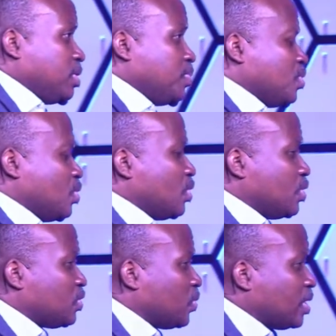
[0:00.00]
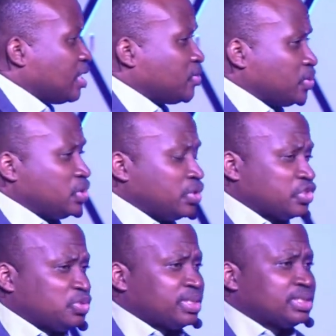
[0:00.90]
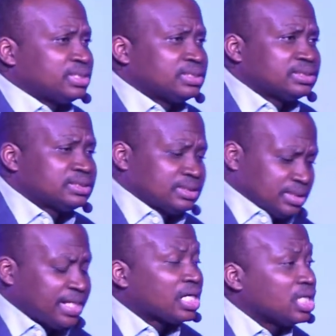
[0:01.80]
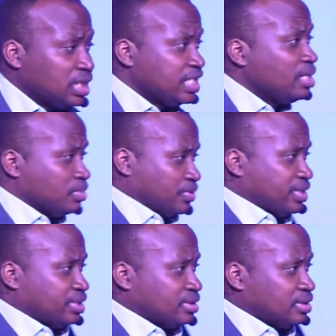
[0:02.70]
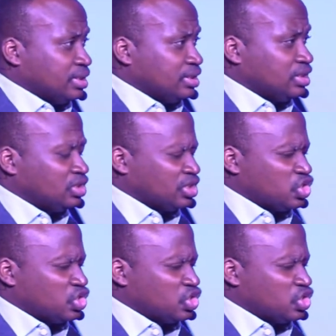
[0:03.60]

People who go to white throne judgment, they are condemned already. It is the